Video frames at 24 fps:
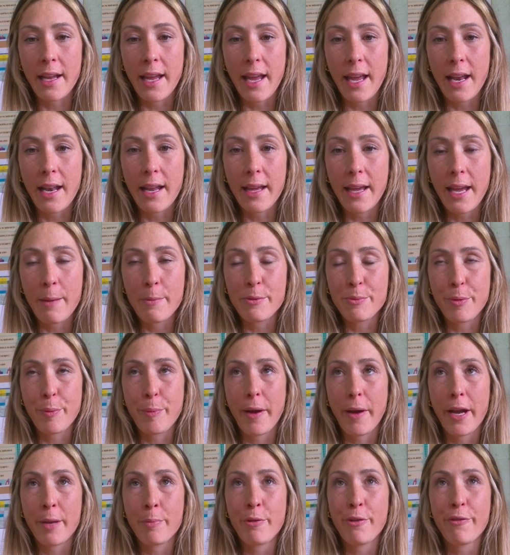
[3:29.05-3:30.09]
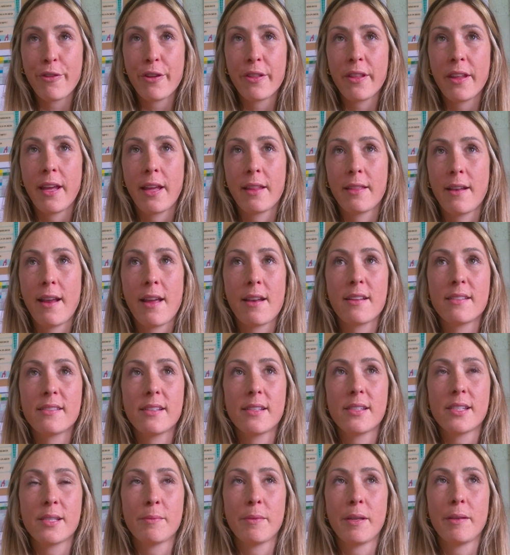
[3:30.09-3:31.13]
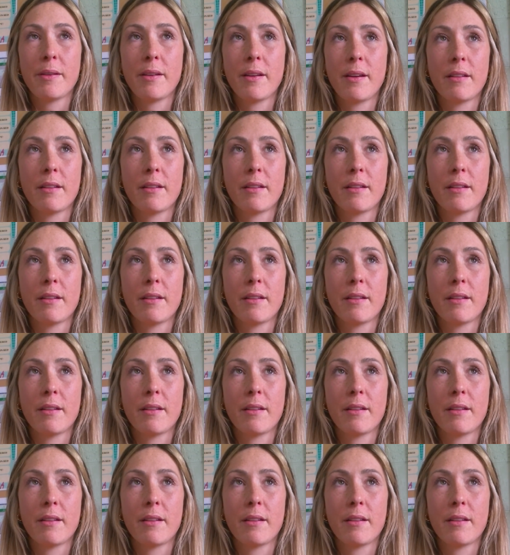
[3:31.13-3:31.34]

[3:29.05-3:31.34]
in Gaelic games prepared me for the athleticism.